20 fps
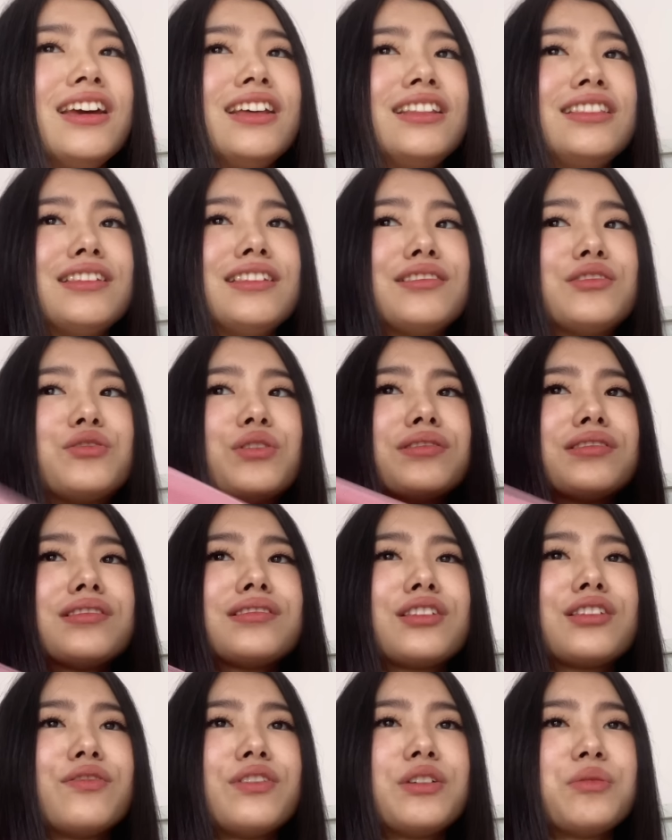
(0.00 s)
This dress is
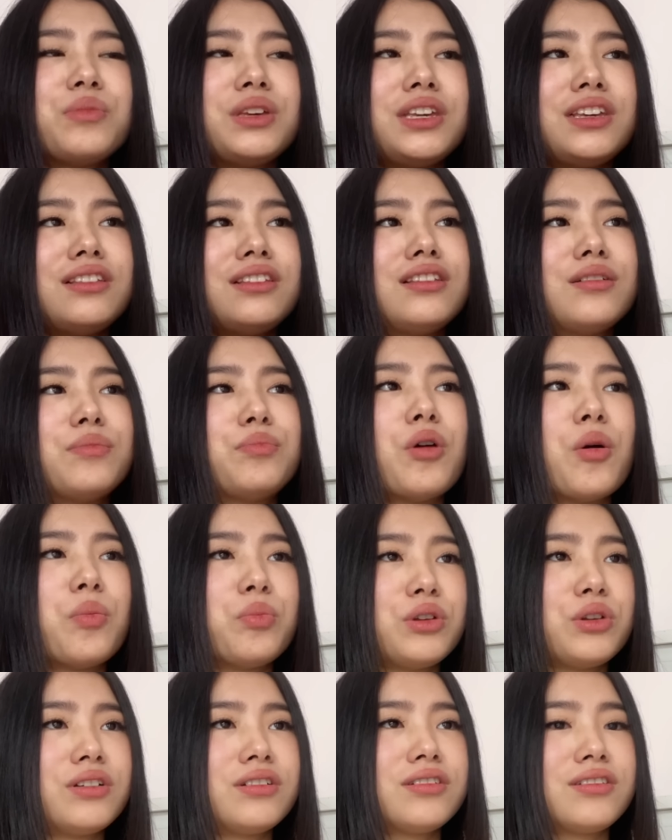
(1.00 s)
giving me the
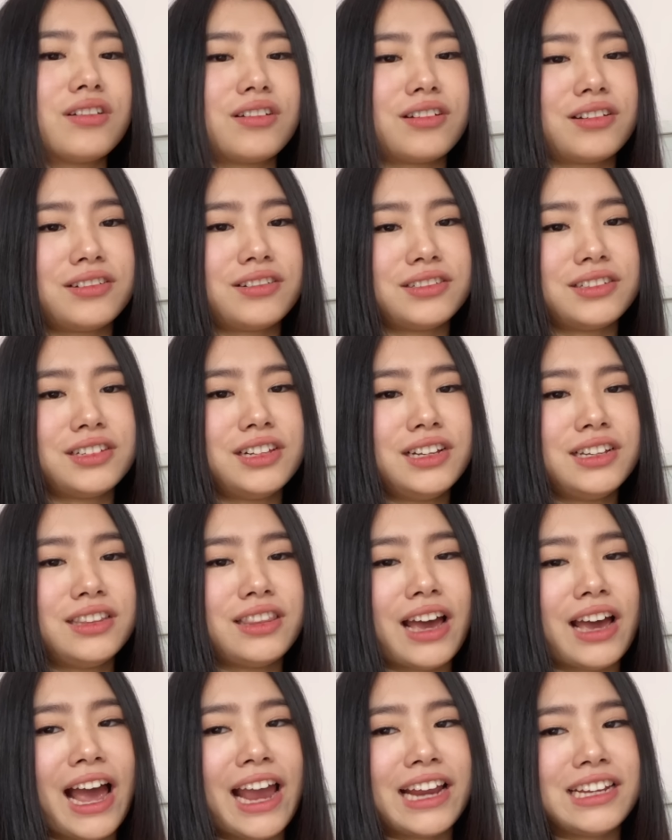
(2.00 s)
popular girl,
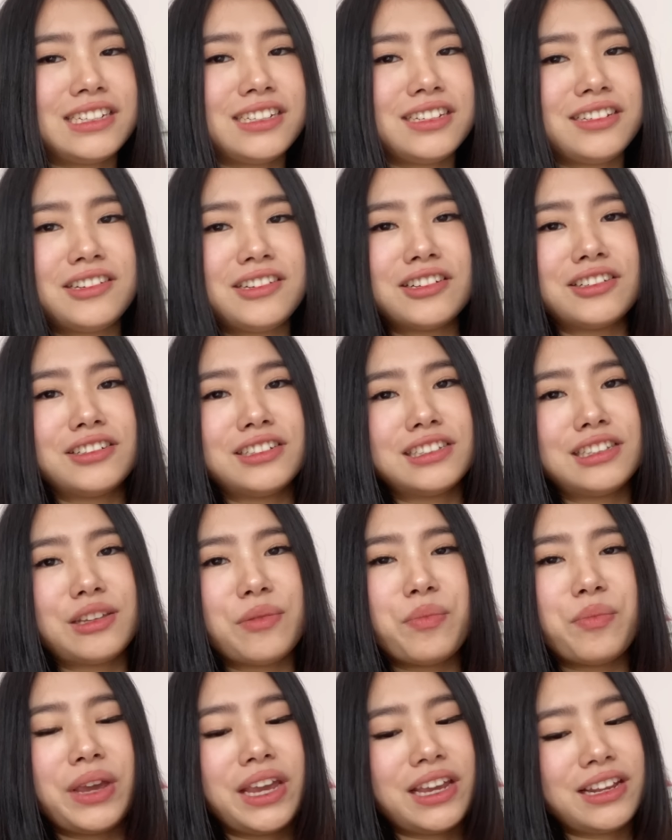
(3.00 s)
the IT girl, the
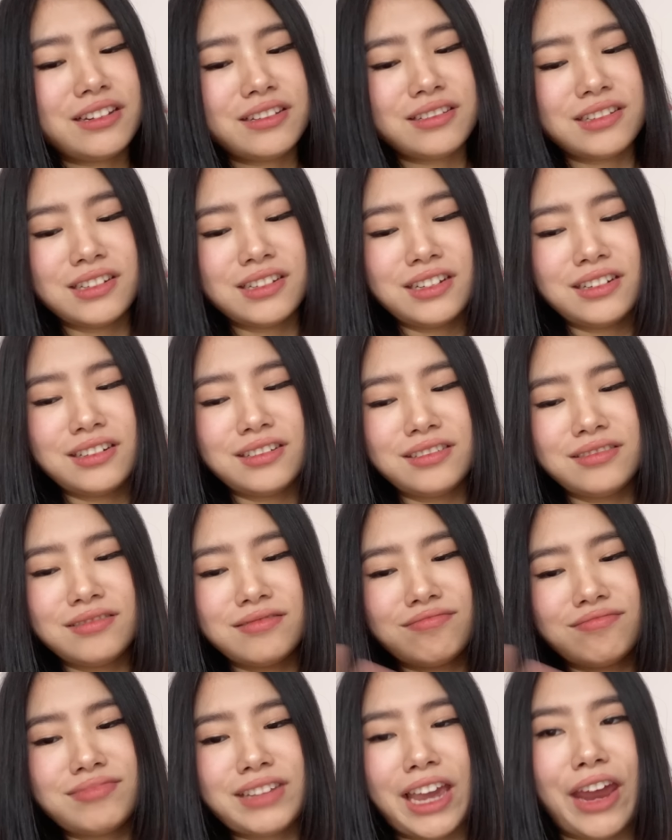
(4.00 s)
main
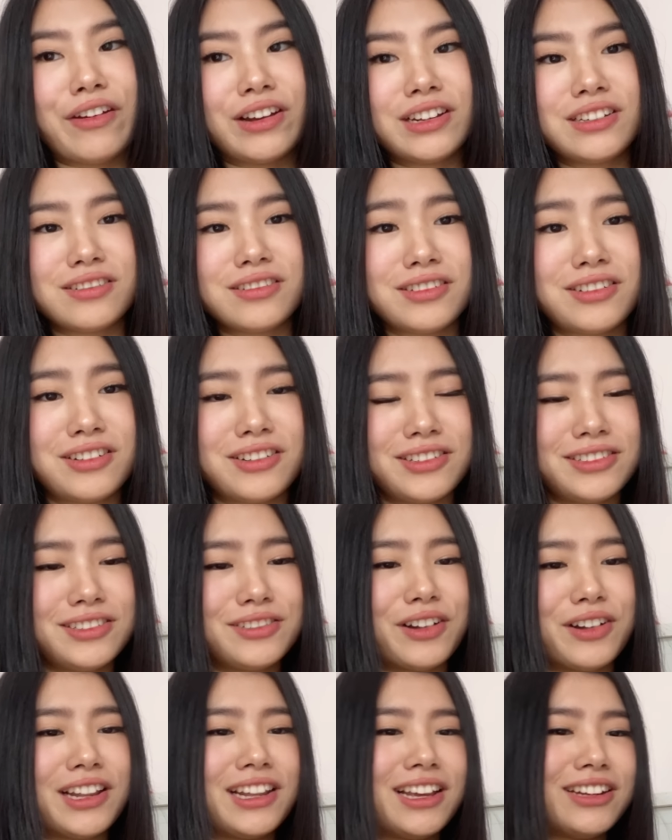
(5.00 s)
character girl
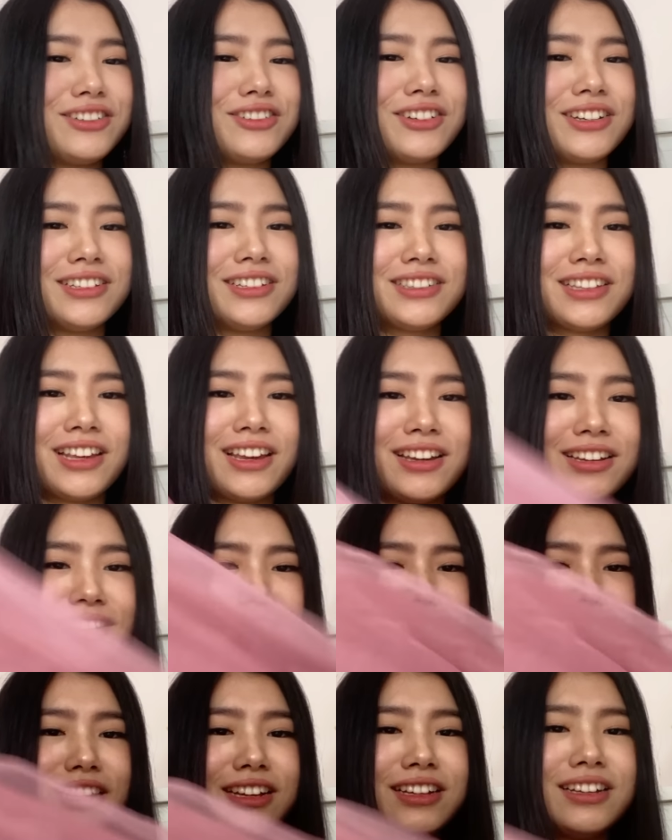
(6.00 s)
wala dress.
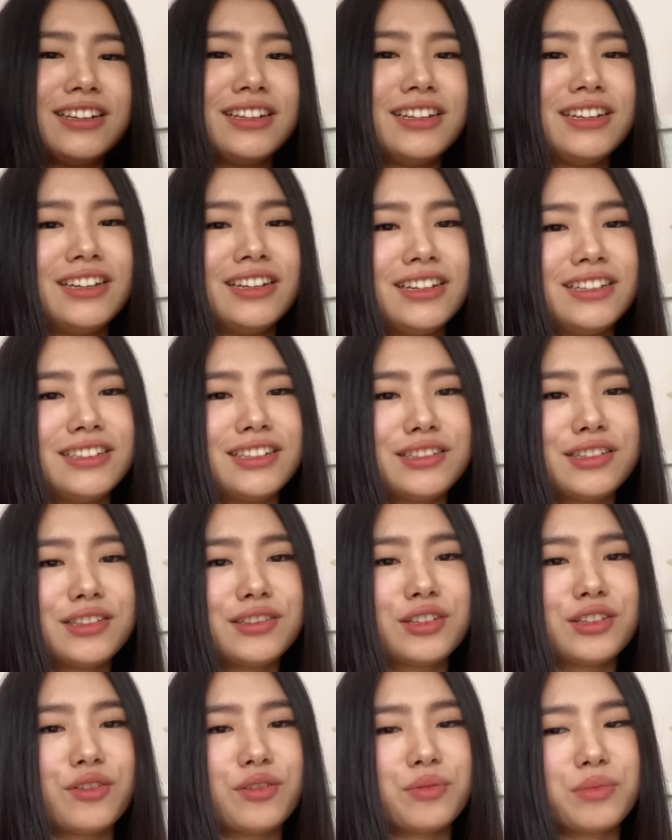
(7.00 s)
And this is
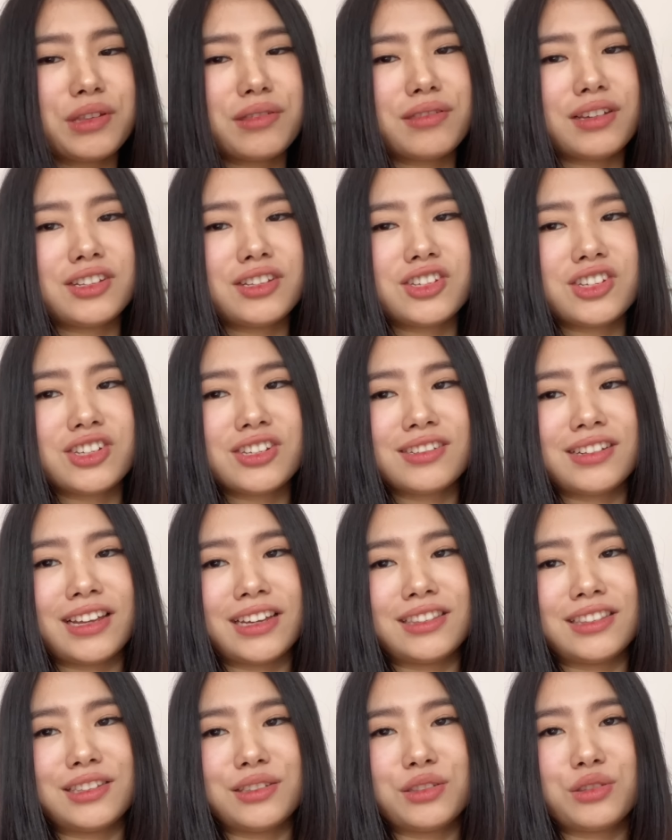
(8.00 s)
giving me such
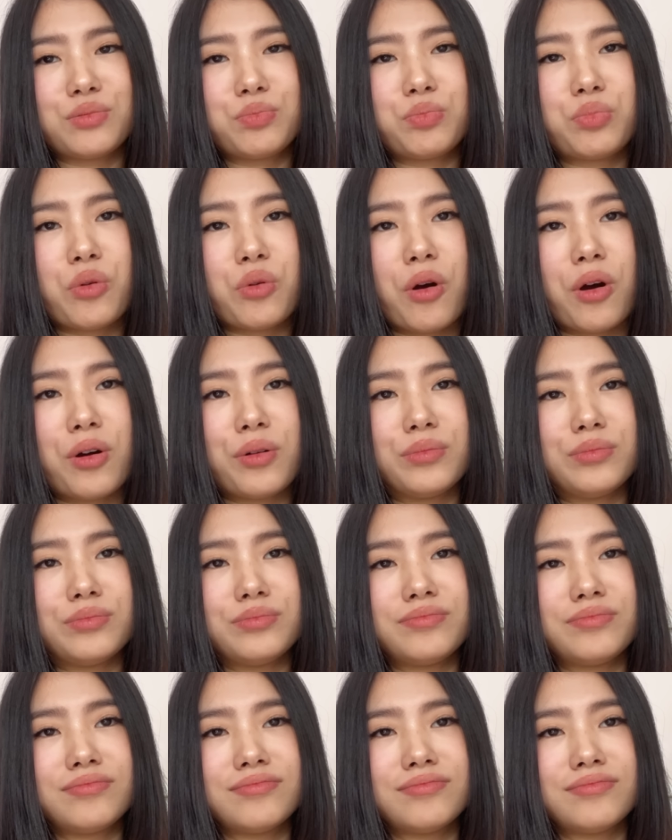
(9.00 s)
like this prom,